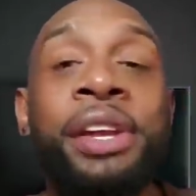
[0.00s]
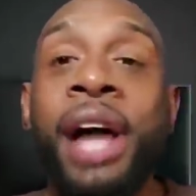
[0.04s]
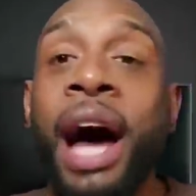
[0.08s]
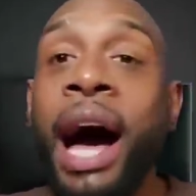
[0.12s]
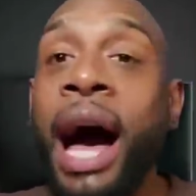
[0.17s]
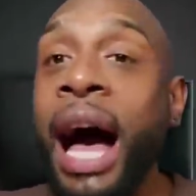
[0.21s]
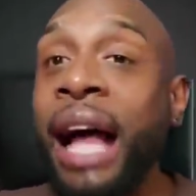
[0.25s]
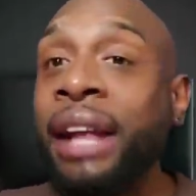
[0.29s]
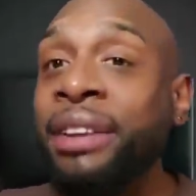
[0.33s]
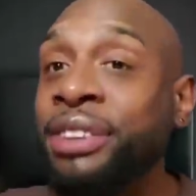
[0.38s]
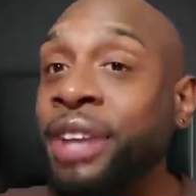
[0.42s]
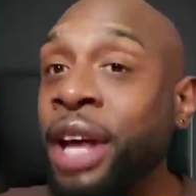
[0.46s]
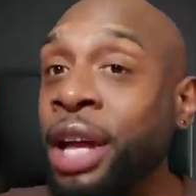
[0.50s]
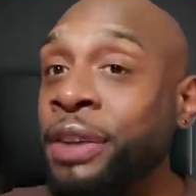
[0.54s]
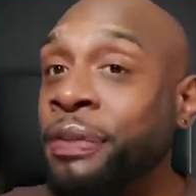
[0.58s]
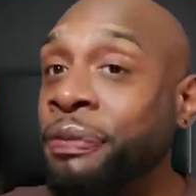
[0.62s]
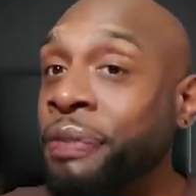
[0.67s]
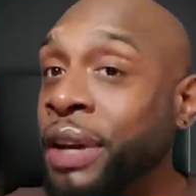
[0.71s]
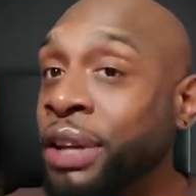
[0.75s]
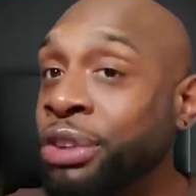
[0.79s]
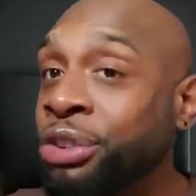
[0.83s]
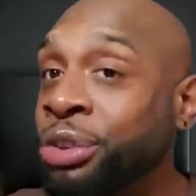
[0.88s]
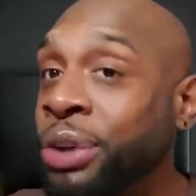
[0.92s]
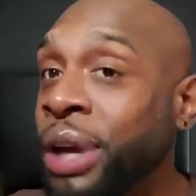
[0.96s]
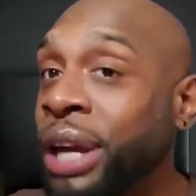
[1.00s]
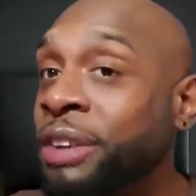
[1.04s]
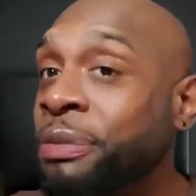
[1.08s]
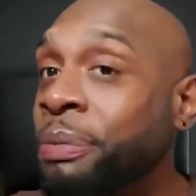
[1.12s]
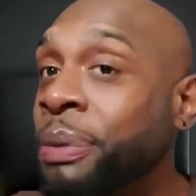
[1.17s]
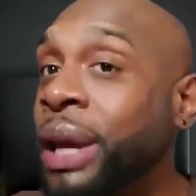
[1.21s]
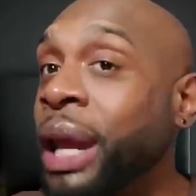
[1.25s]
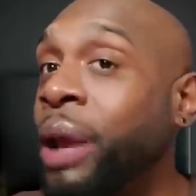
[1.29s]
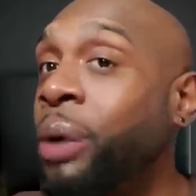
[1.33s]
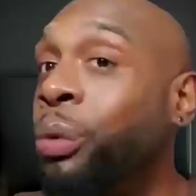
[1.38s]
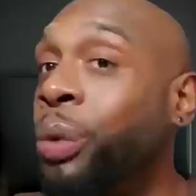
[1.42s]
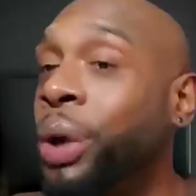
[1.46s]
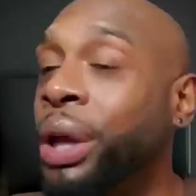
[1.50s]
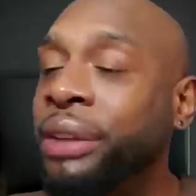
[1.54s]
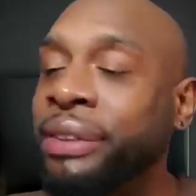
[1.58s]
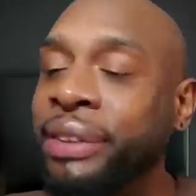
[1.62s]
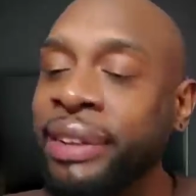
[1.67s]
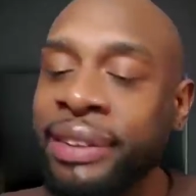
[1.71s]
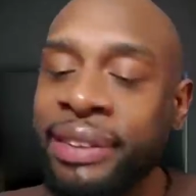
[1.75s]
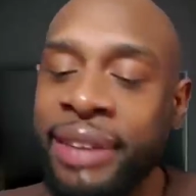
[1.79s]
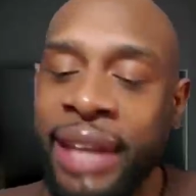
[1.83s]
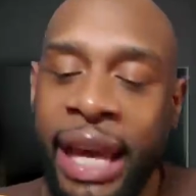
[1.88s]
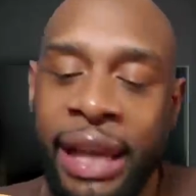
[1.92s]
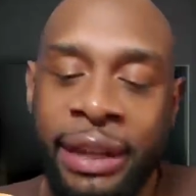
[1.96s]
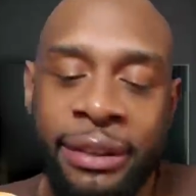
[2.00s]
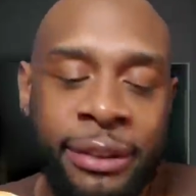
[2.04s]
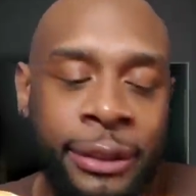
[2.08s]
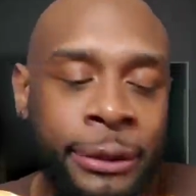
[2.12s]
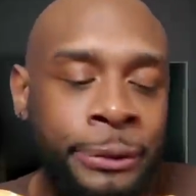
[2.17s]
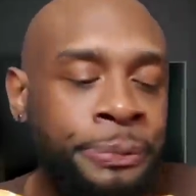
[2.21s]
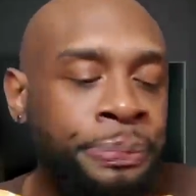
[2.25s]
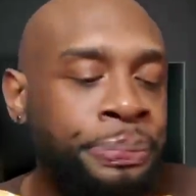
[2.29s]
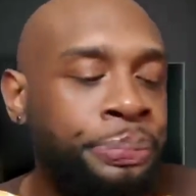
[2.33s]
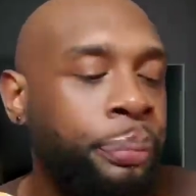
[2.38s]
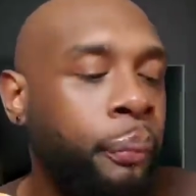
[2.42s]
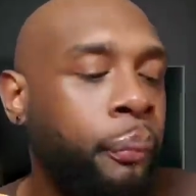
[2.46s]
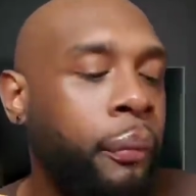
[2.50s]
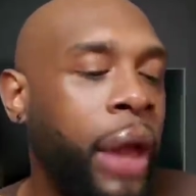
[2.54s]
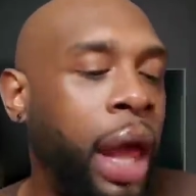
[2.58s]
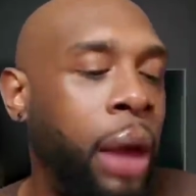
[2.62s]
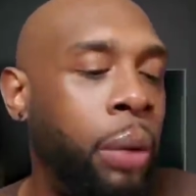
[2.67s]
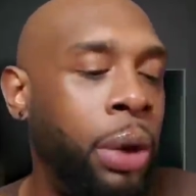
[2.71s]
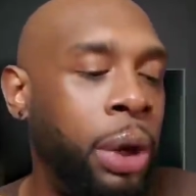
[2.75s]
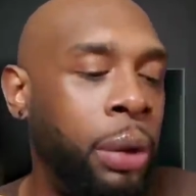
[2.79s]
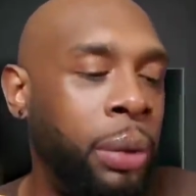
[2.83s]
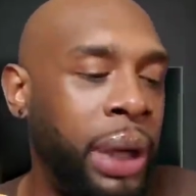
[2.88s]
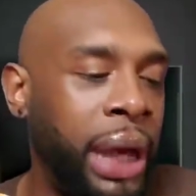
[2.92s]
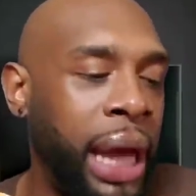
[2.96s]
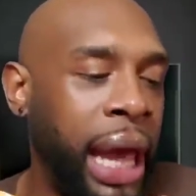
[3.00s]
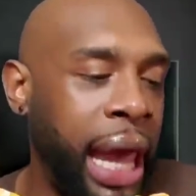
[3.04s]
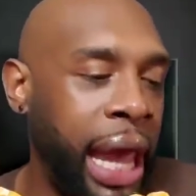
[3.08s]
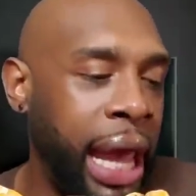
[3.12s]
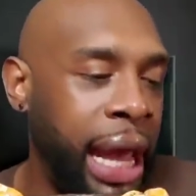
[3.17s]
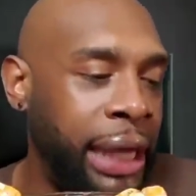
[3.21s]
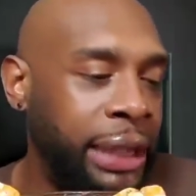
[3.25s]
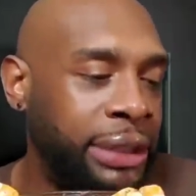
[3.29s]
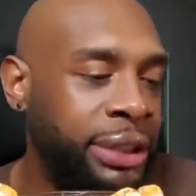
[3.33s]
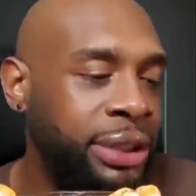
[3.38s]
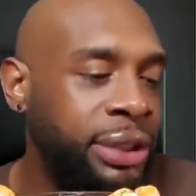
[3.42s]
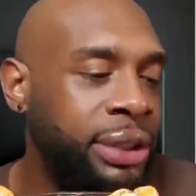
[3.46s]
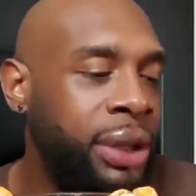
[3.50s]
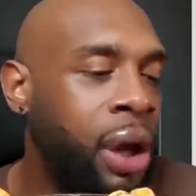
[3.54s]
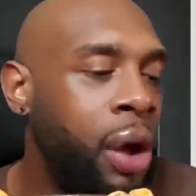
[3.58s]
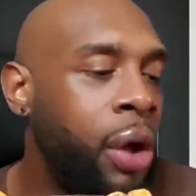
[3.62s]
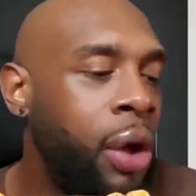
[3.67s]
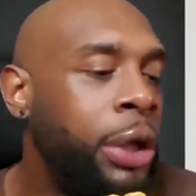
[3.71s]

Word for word: The hot sauce venture has been a real success. It really, really has.